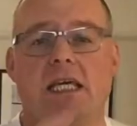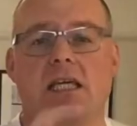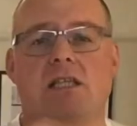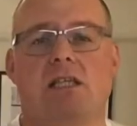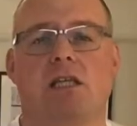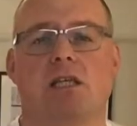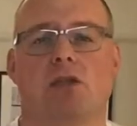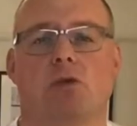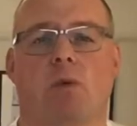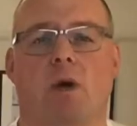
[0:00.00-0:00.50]

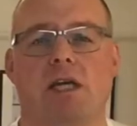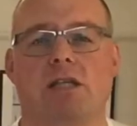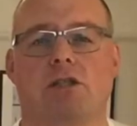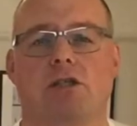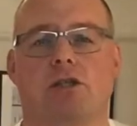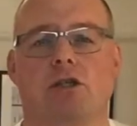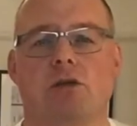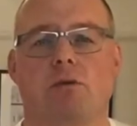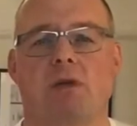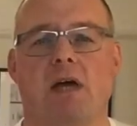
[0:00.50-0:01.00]
easiest way
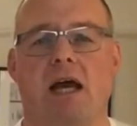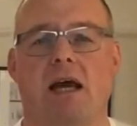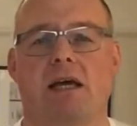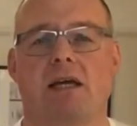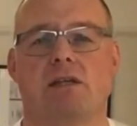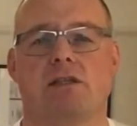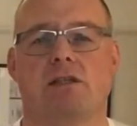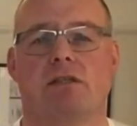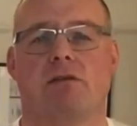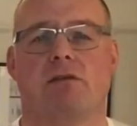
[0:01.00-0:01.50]
to do
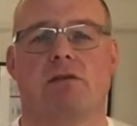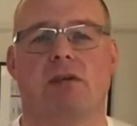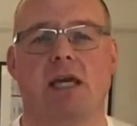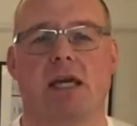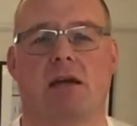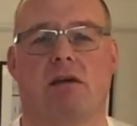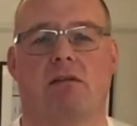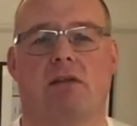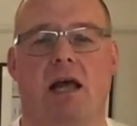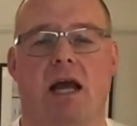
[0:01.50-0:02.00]
that is to
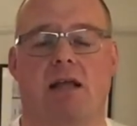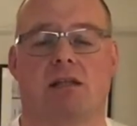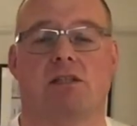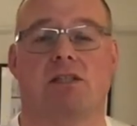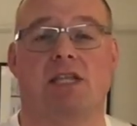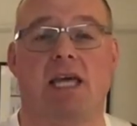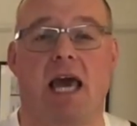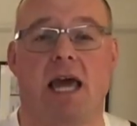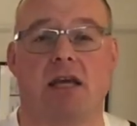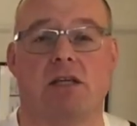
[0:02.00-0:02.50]
think that
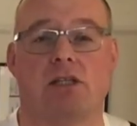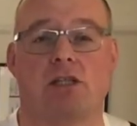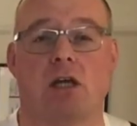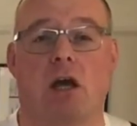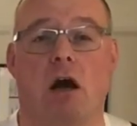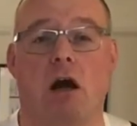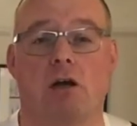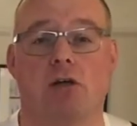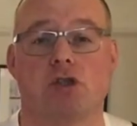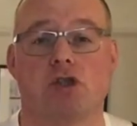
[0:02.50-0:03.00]
texts
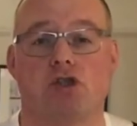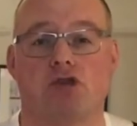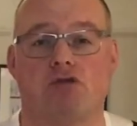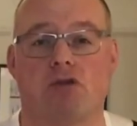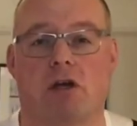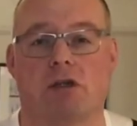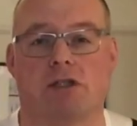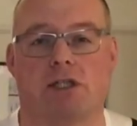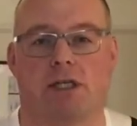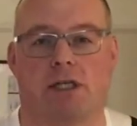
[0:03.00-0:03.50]
are
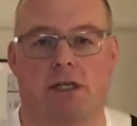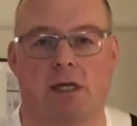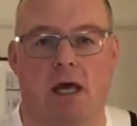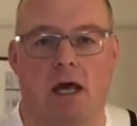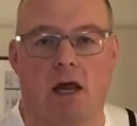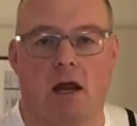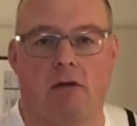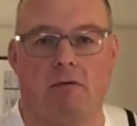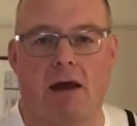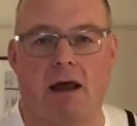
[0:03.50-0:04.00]
constructed
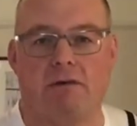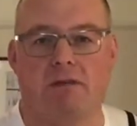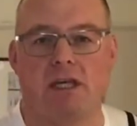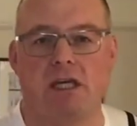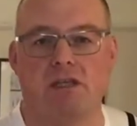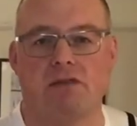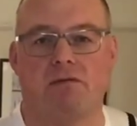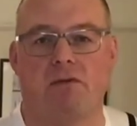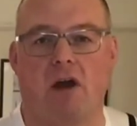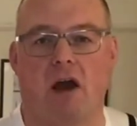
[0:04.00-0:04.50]
around
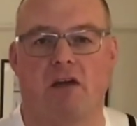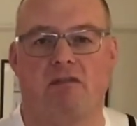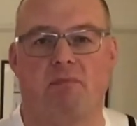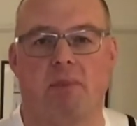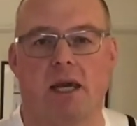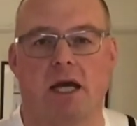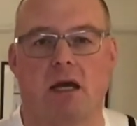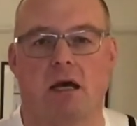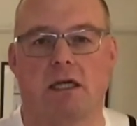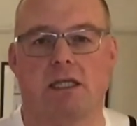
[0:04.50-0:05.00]
these 5
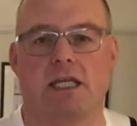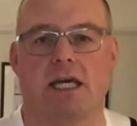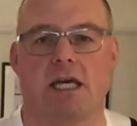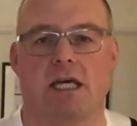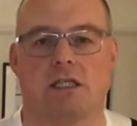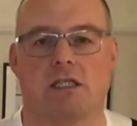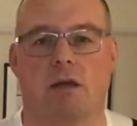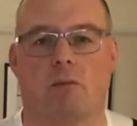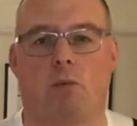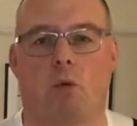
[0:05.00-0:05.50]
big
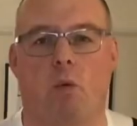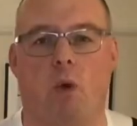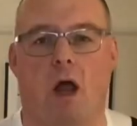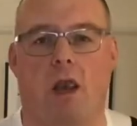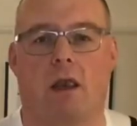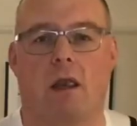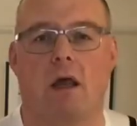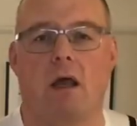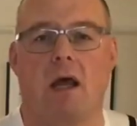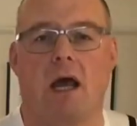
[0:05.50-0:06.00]
ideas. Number
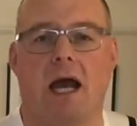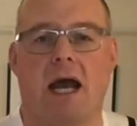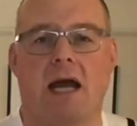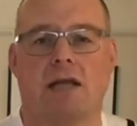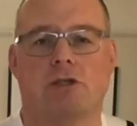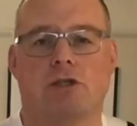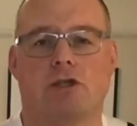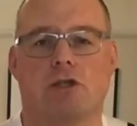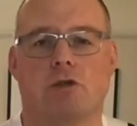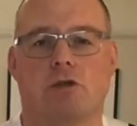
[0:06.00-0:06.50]
1,
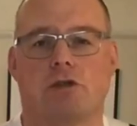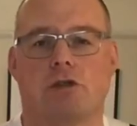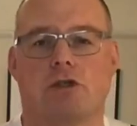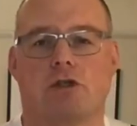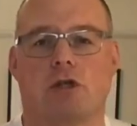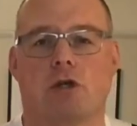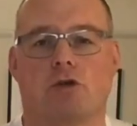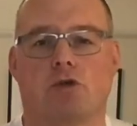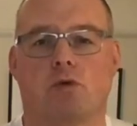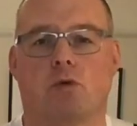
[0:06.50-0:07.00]
attitudes to
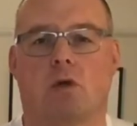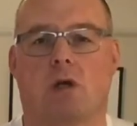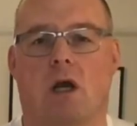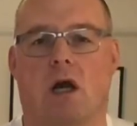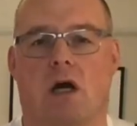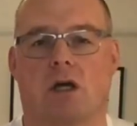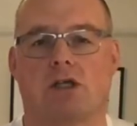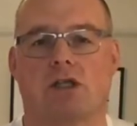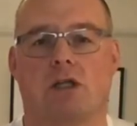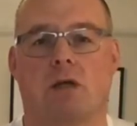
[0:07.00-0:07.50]
social
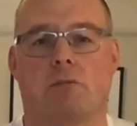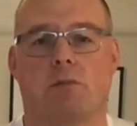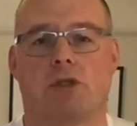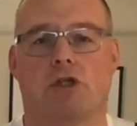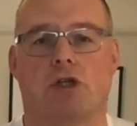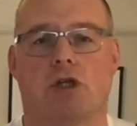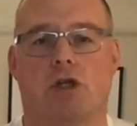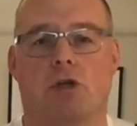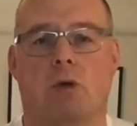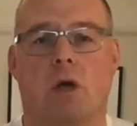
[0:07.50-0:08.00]
class. Number
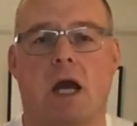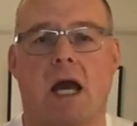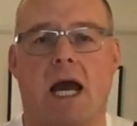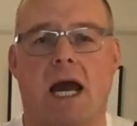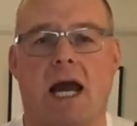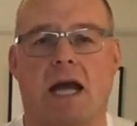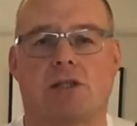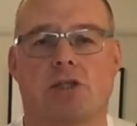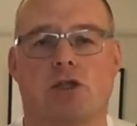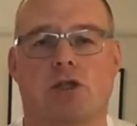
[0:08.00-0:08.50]
2,
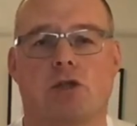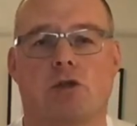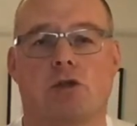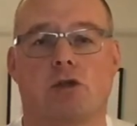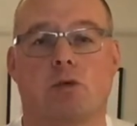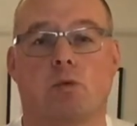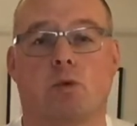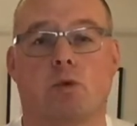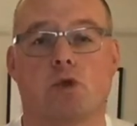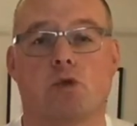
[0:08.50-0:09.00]

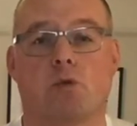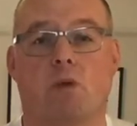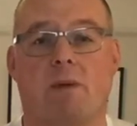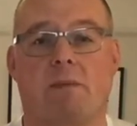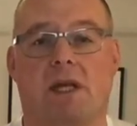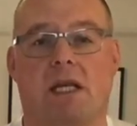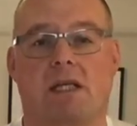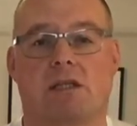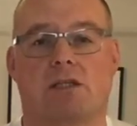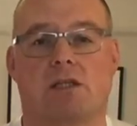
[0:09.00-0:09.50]
attitudes towards
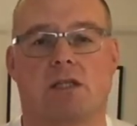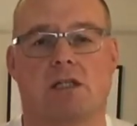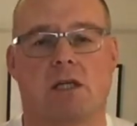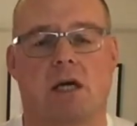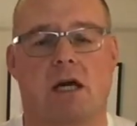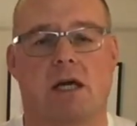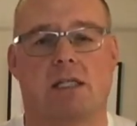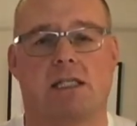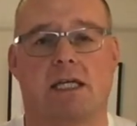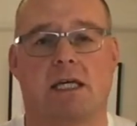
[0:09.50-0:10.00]
women in
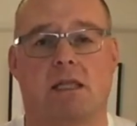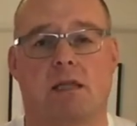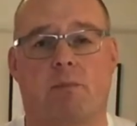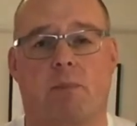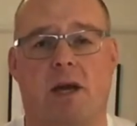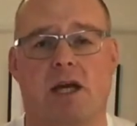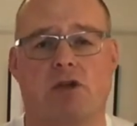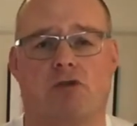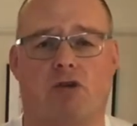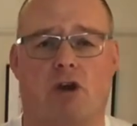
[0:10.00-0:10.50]
society and
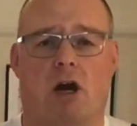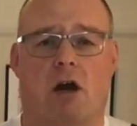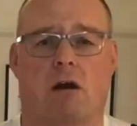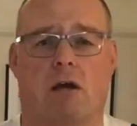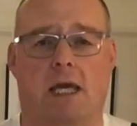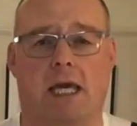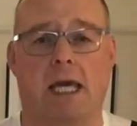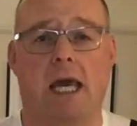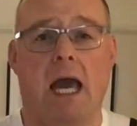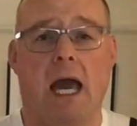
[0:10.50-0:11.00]
the
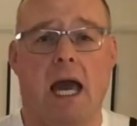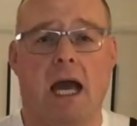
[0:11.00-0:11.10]
patriarchy.